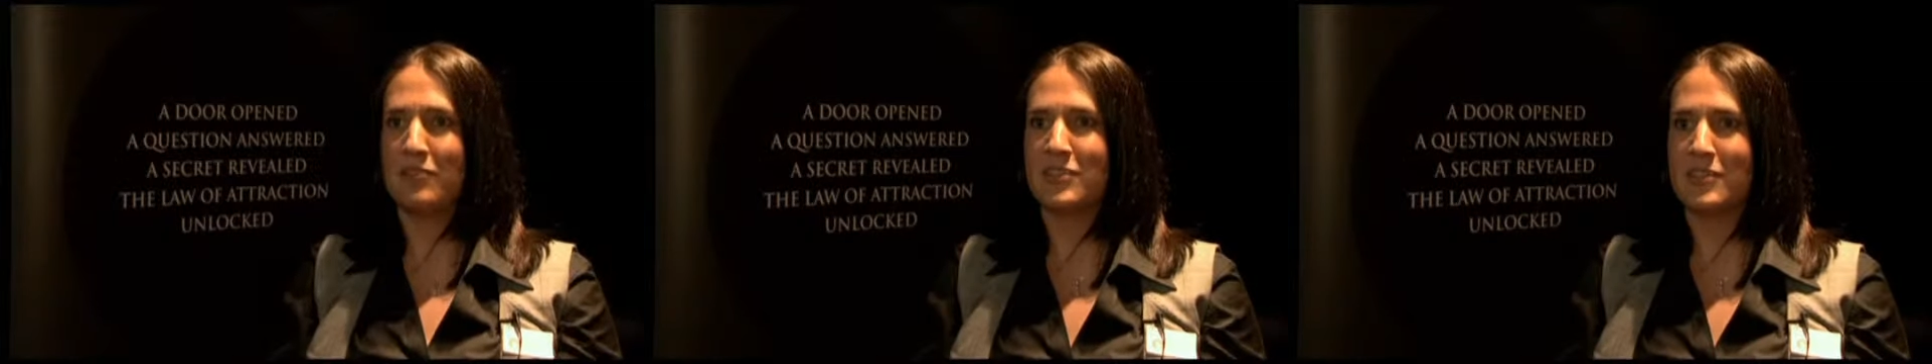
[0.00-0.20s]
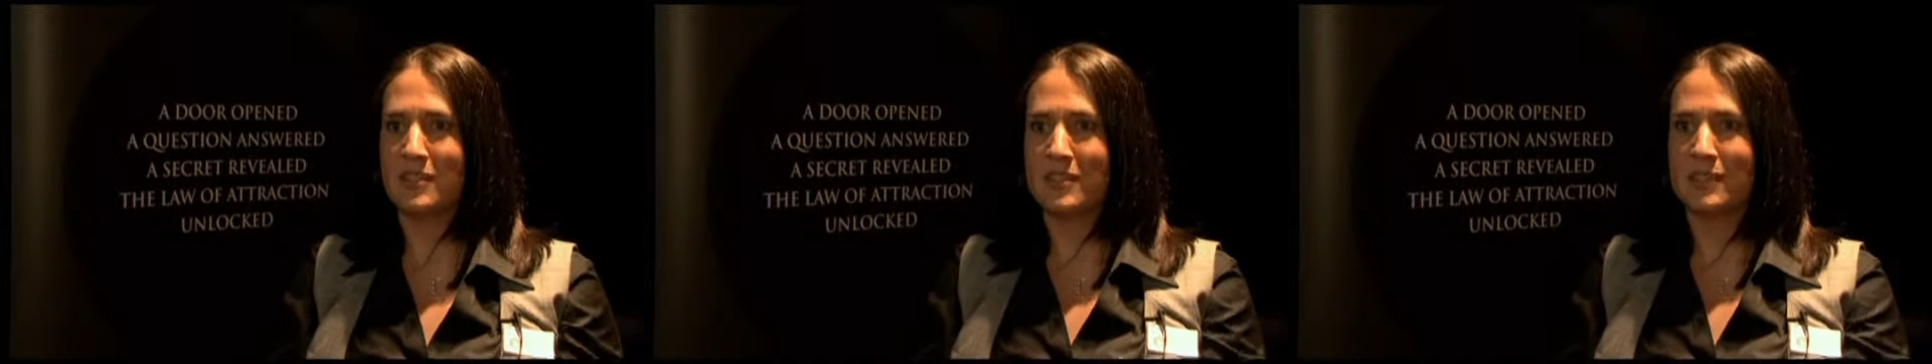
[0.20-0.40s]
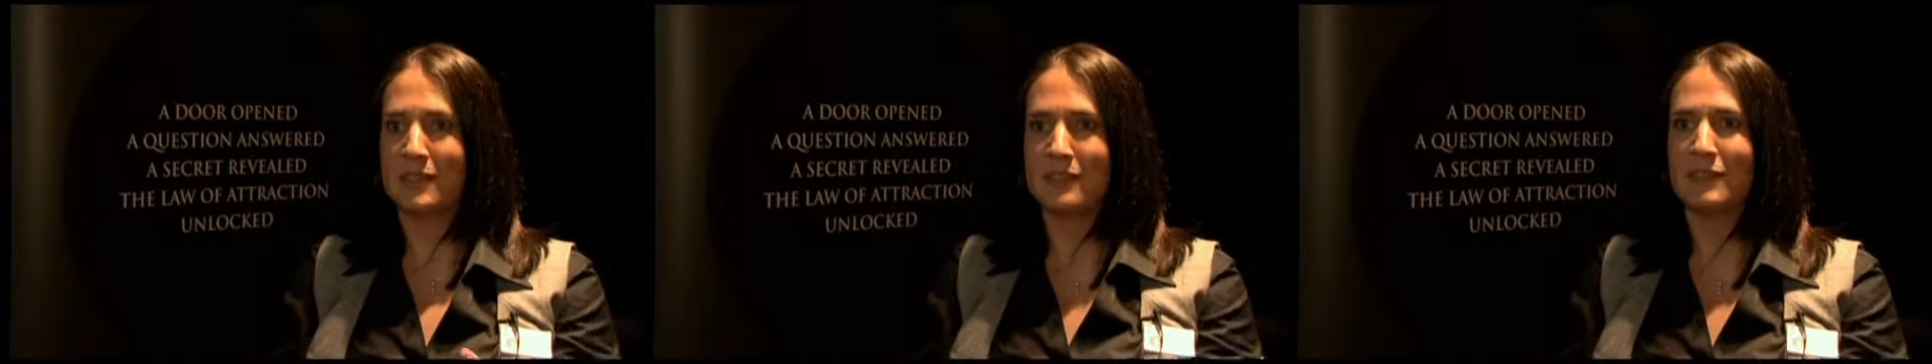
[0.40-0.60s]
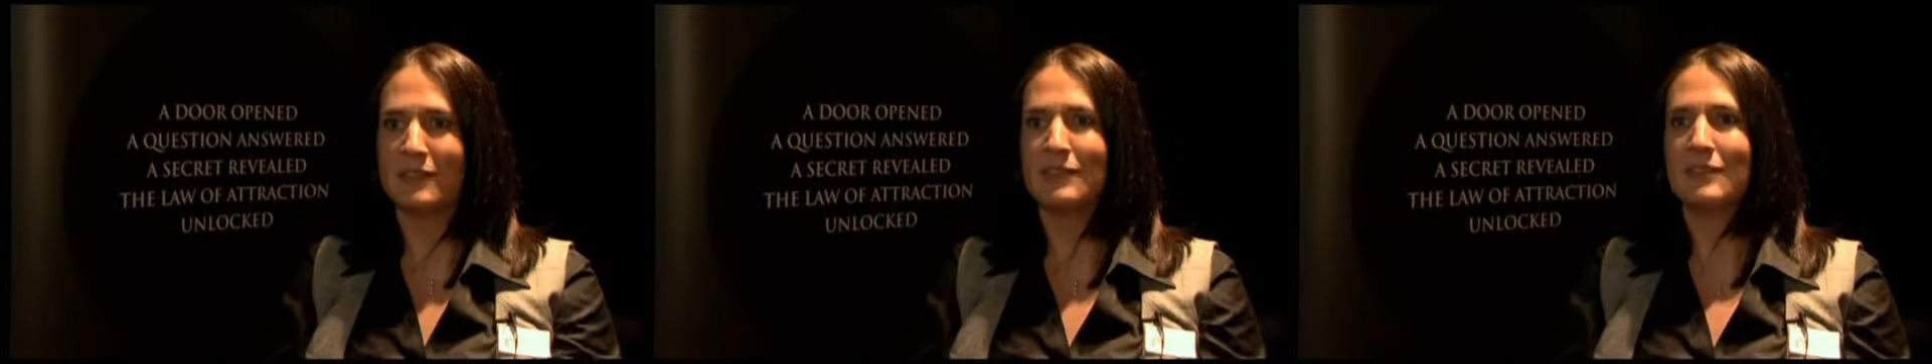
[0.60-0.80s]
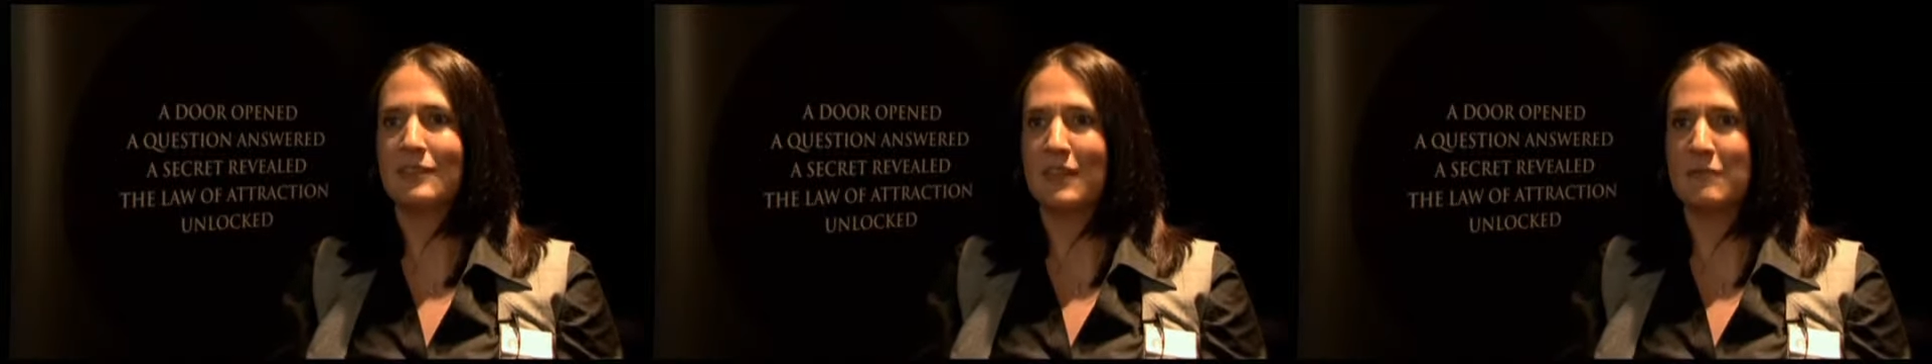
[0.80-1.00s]
just to
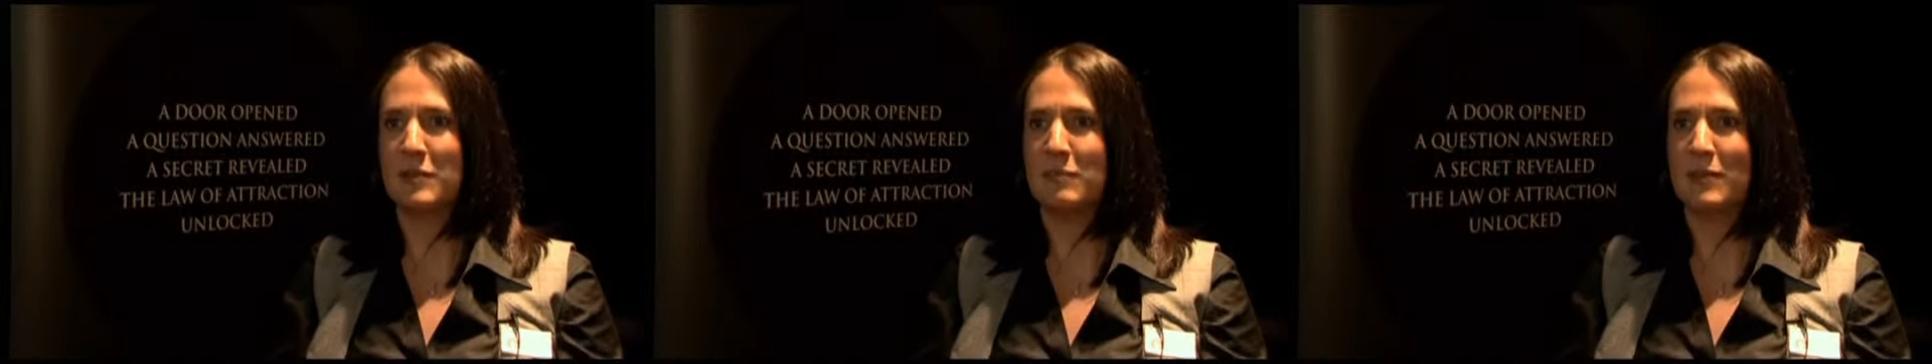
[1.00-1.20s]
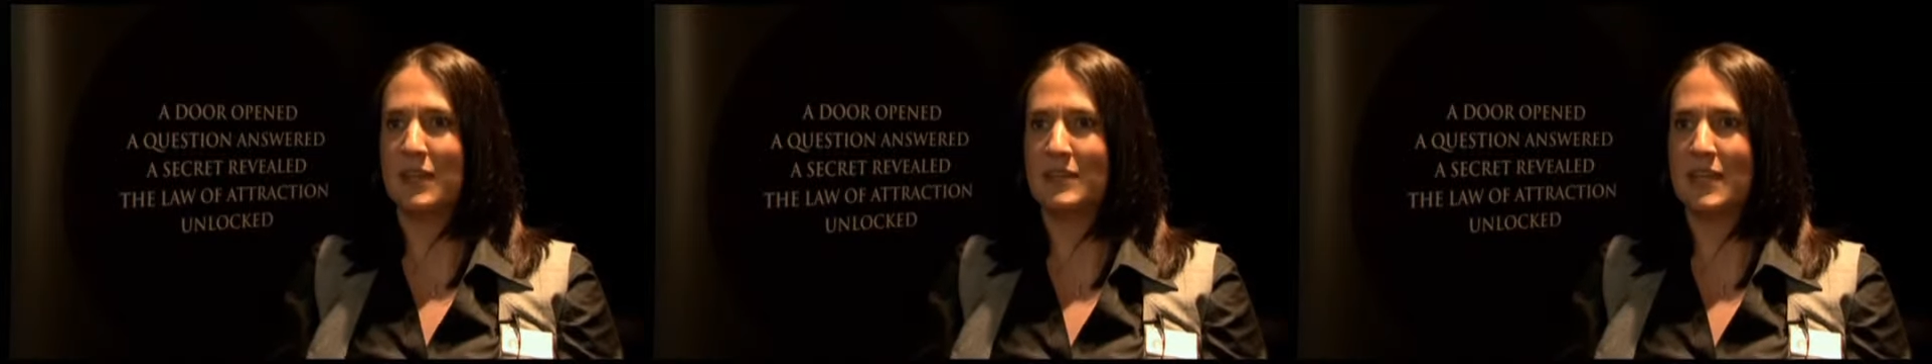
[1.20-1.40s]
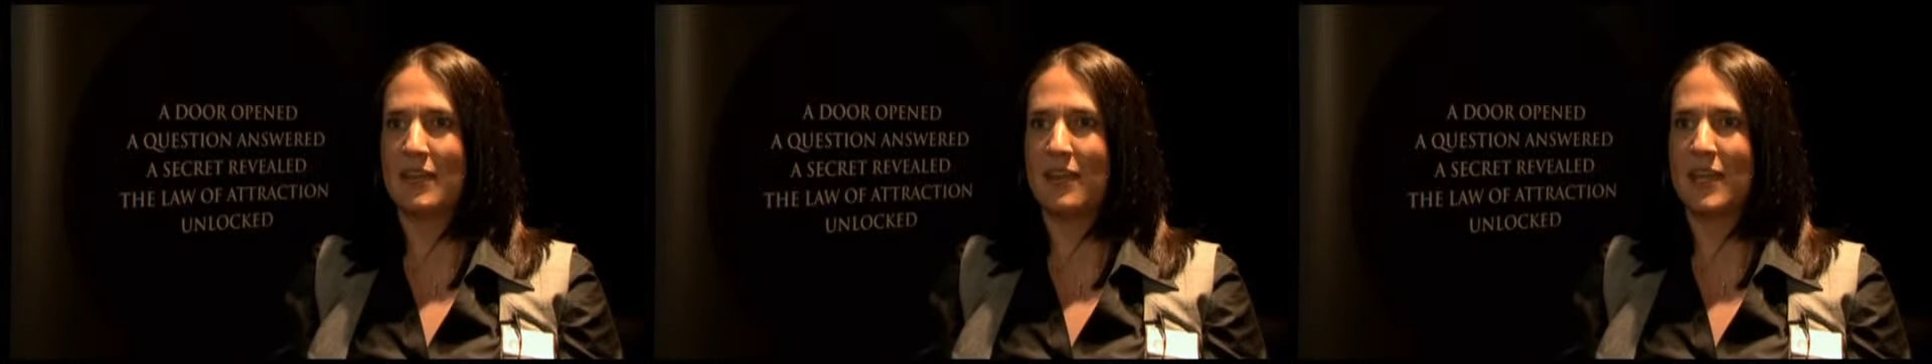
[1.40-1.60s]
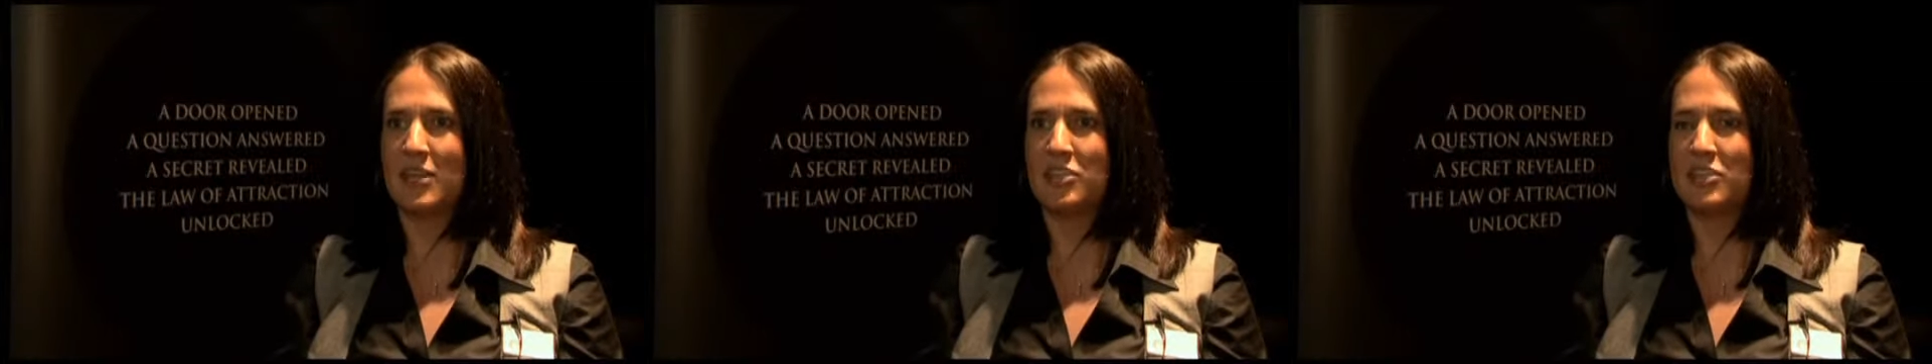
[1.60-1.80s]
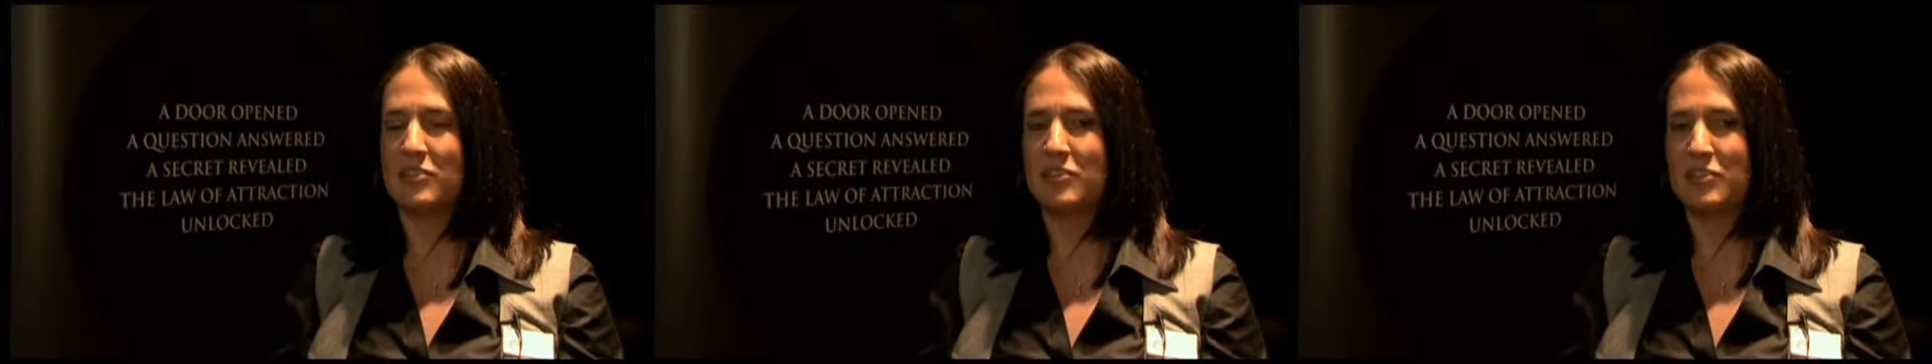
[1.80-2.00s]
give me a bit of
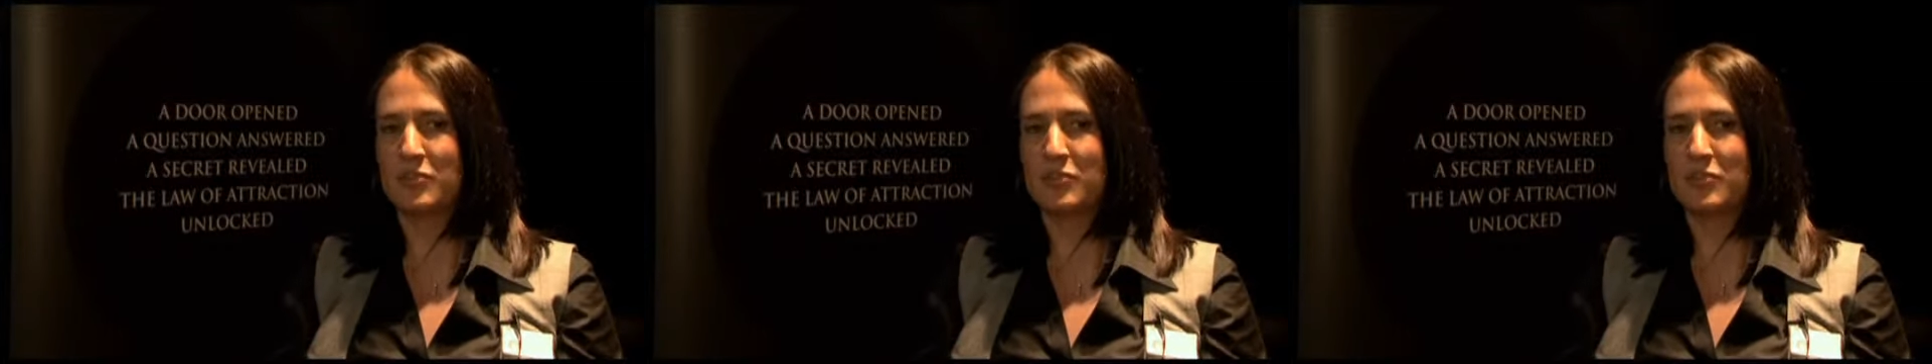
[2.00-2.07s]
direction.